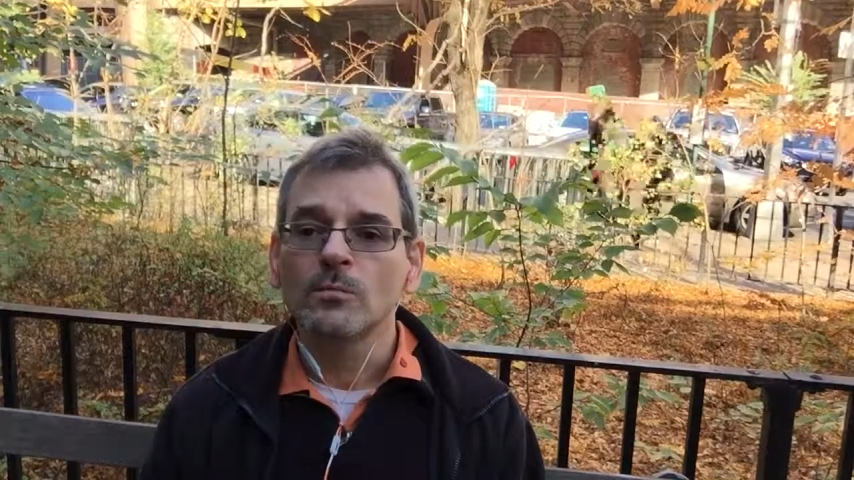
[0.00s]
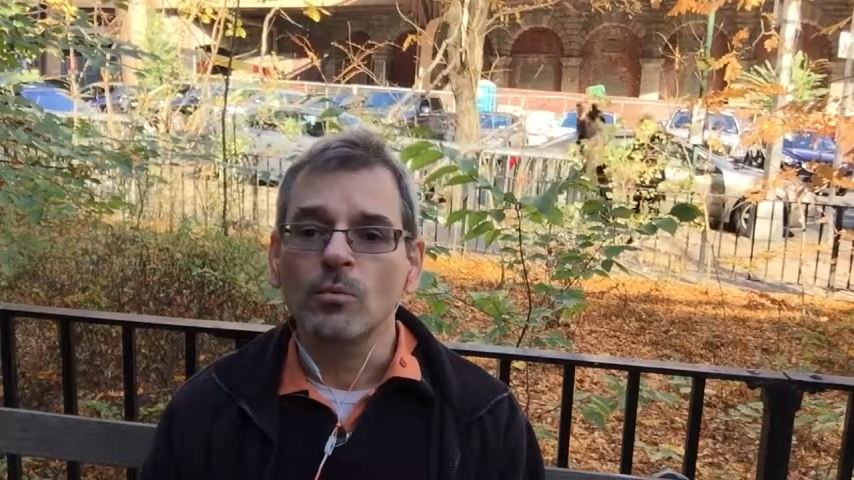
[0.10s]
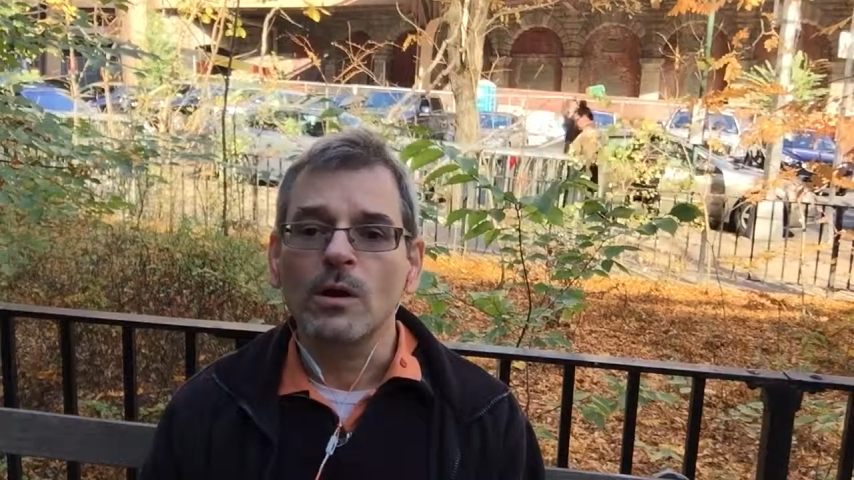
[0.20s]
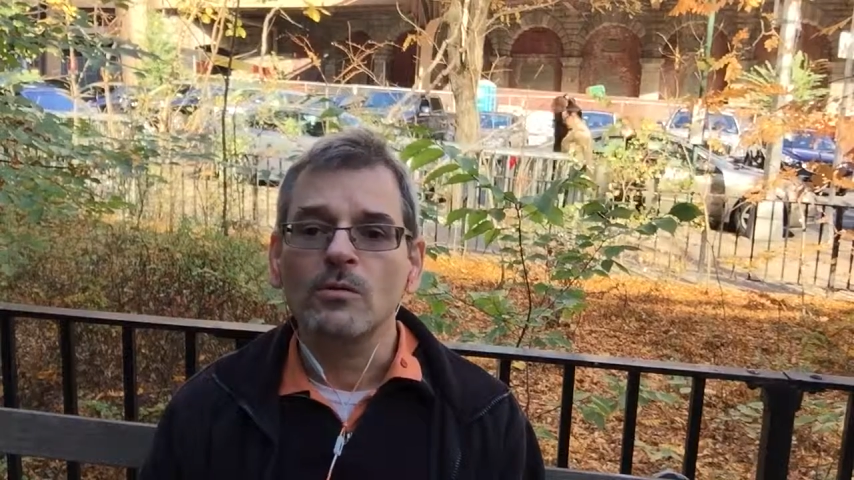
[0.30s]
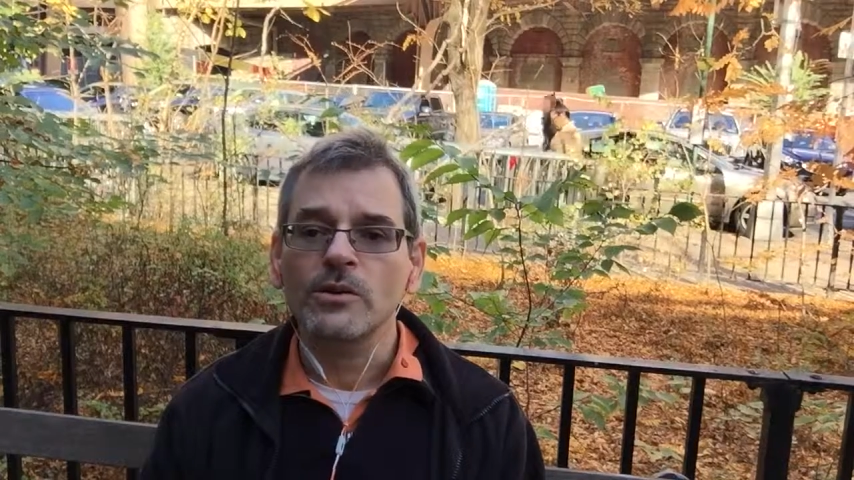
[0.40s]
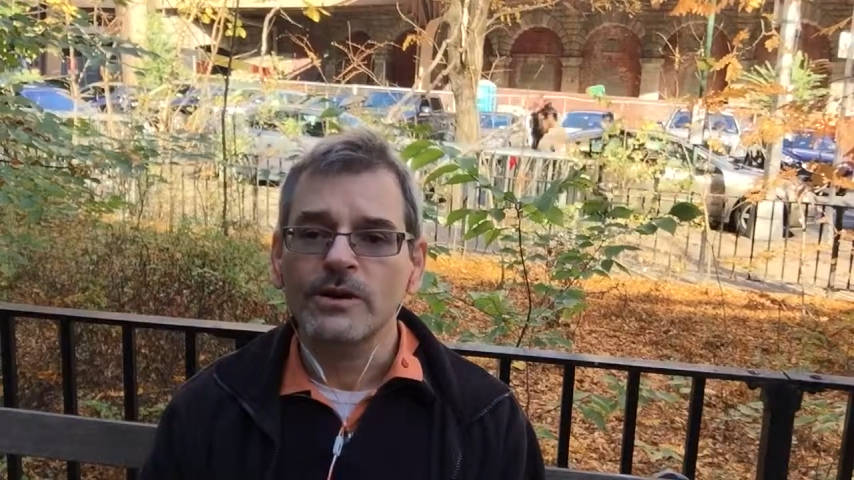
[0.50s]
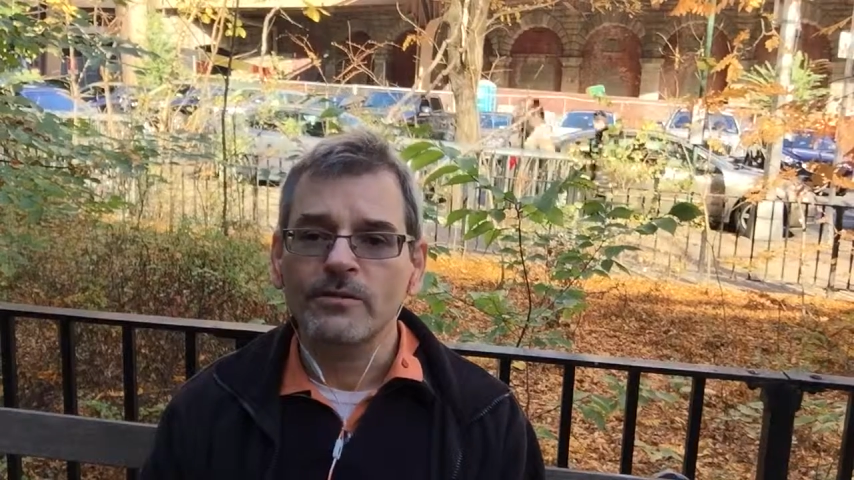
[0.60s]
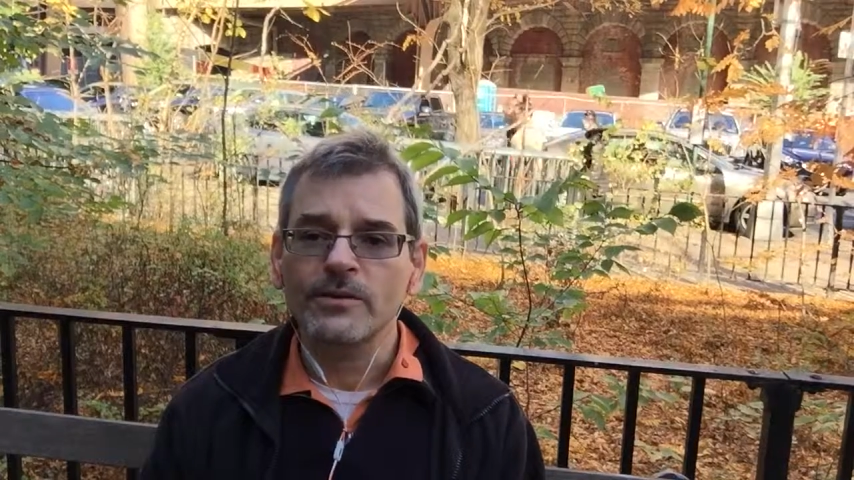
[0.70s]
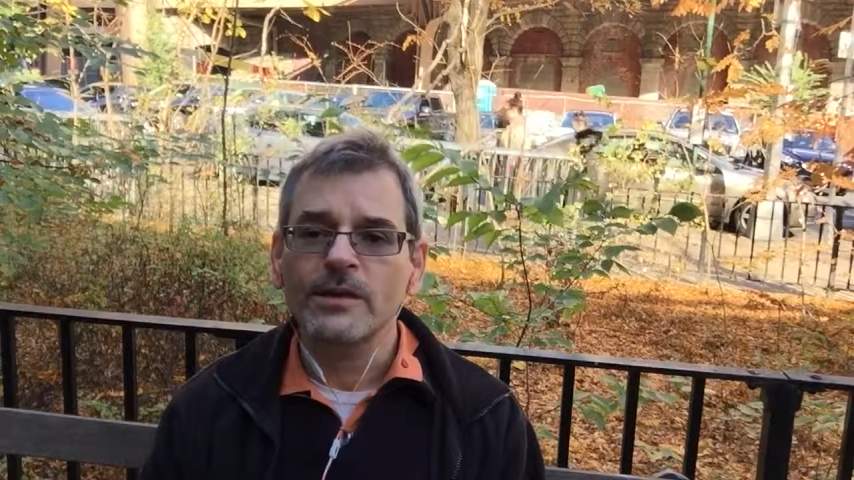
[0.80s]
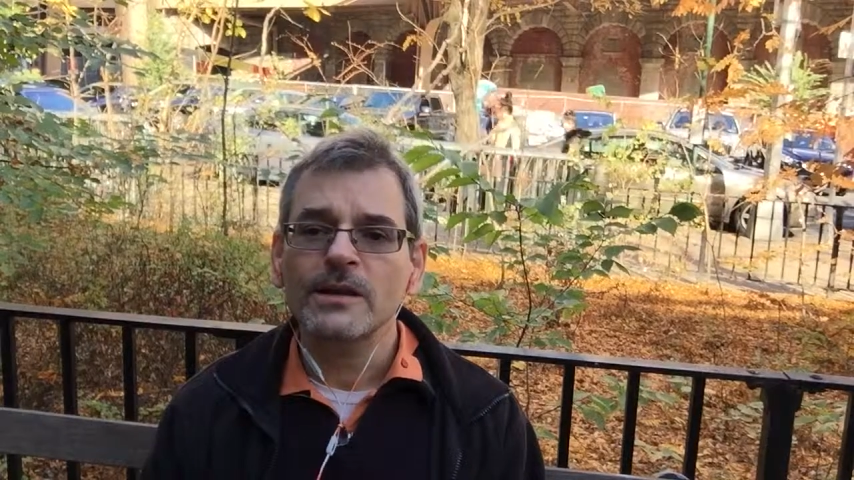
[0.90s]
where I learned
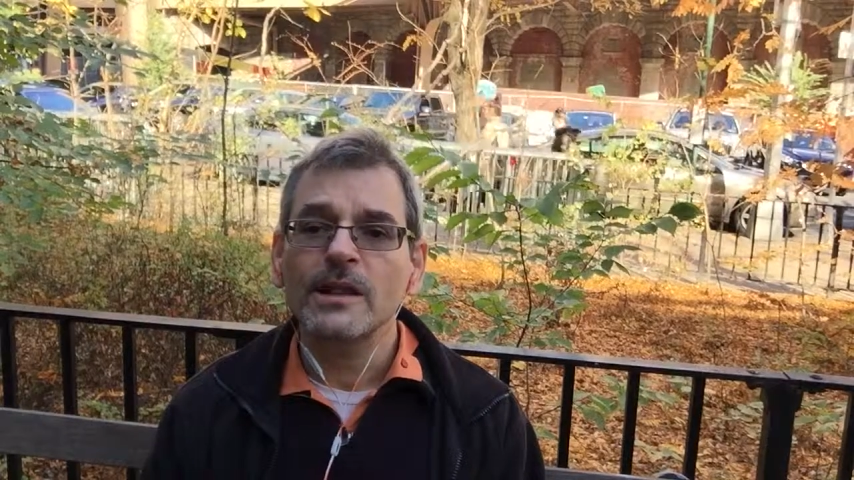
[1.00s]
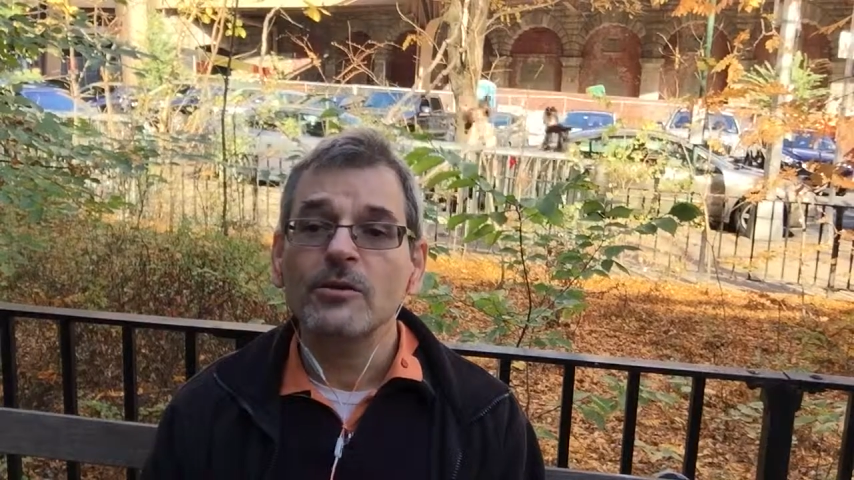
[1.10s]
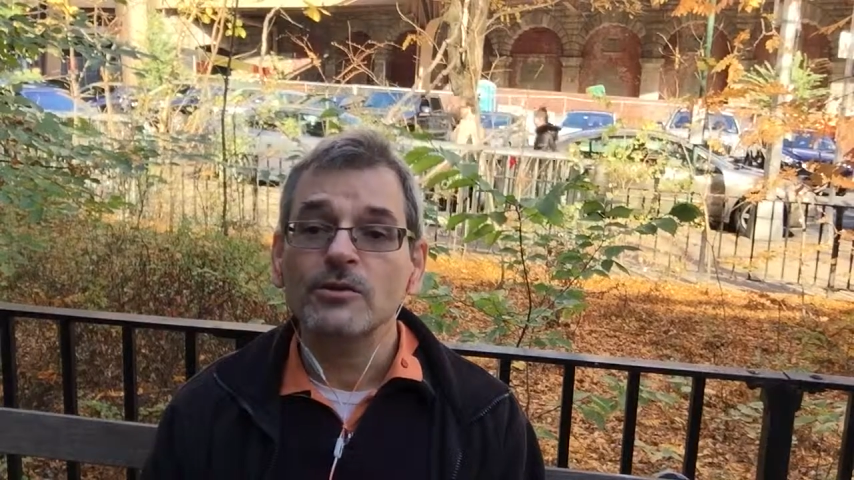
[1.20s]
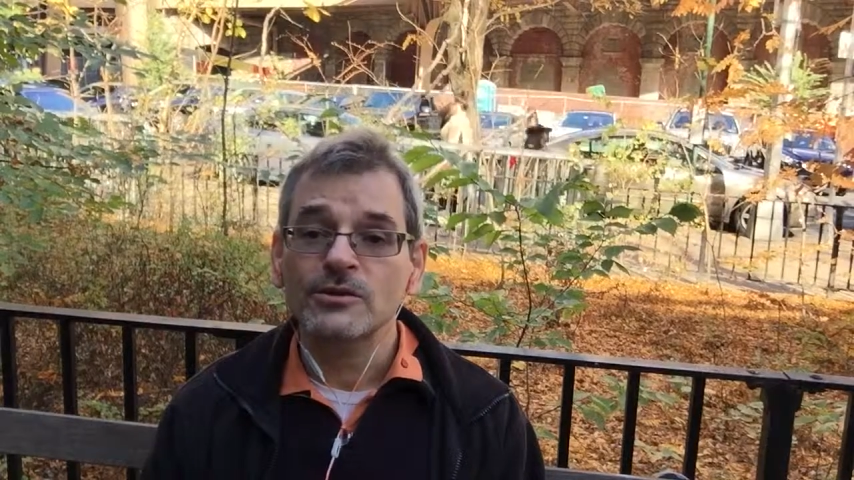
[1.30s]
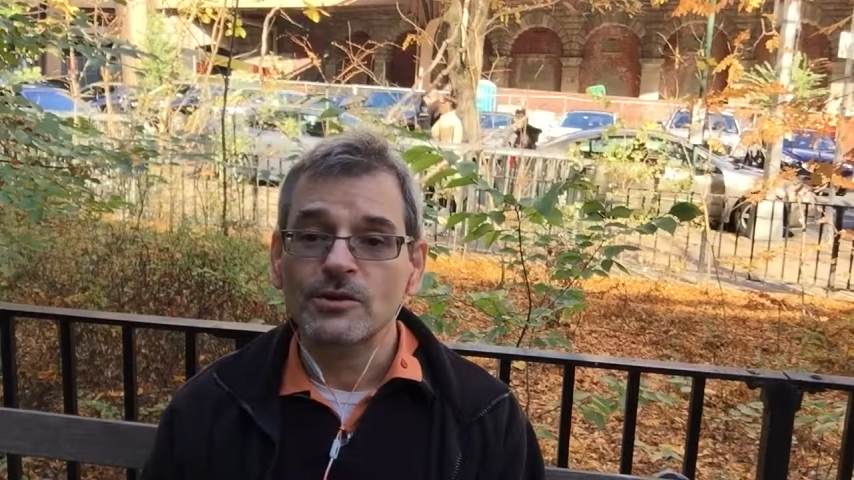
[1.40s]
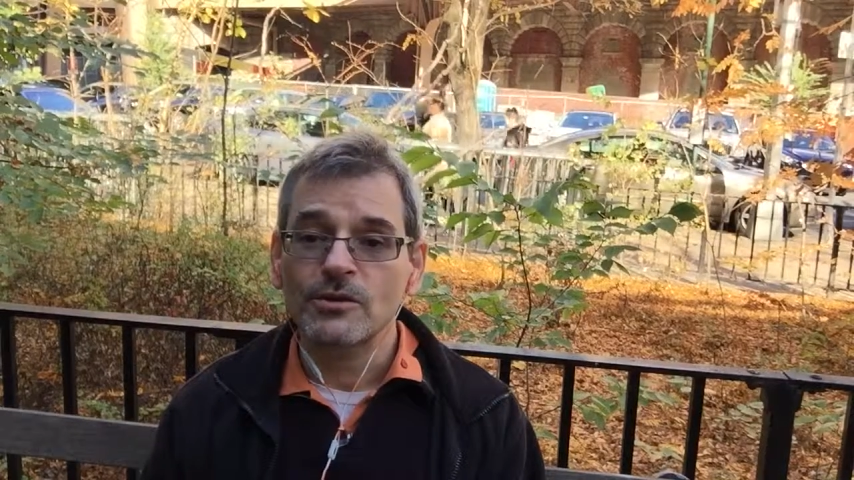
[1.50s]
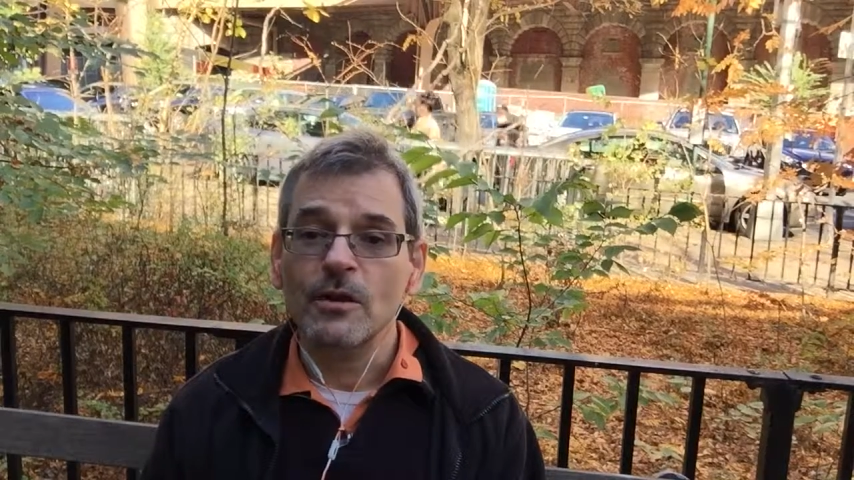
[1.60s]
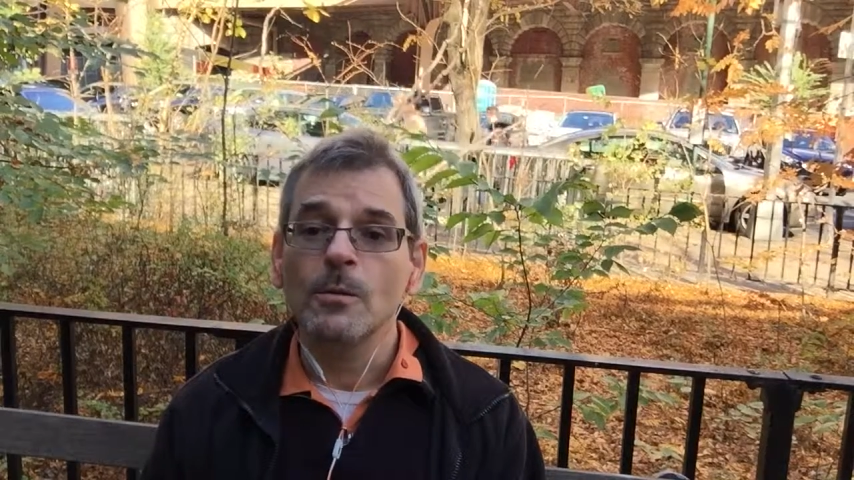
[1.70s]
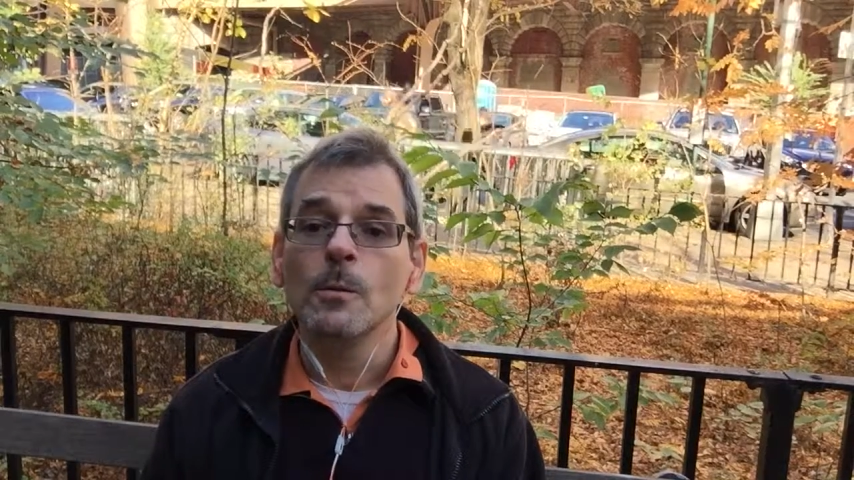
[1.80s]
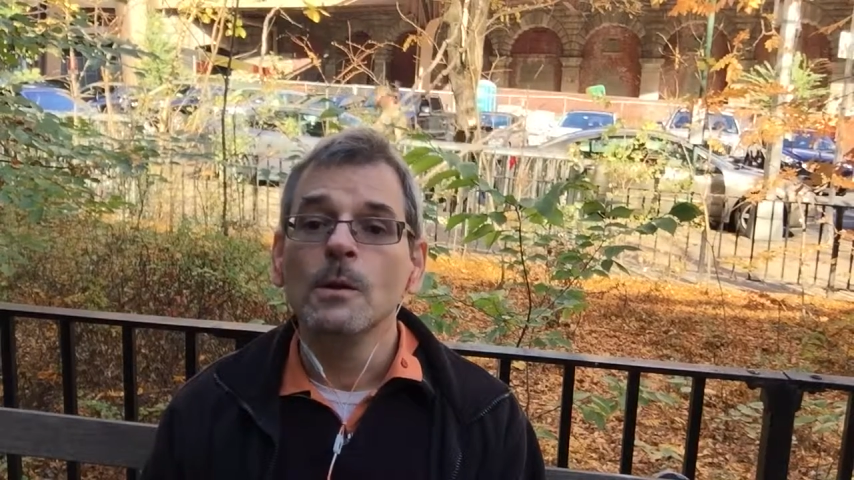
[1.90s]
everything there is to
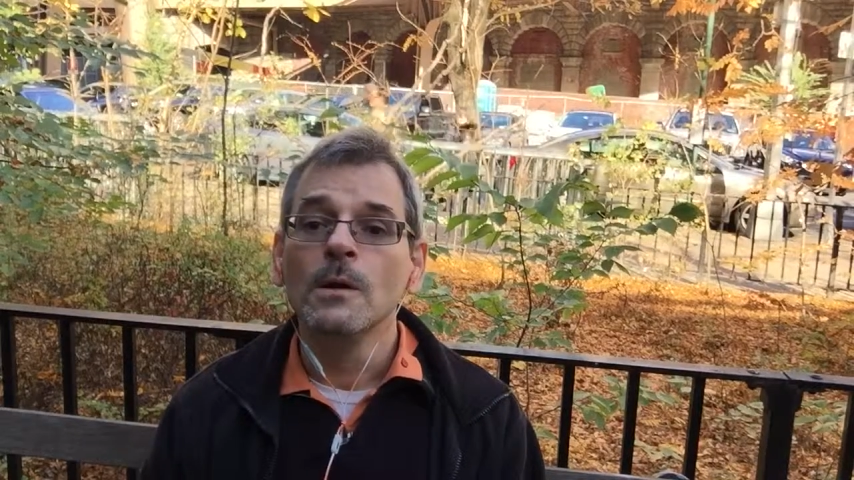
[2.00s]
know,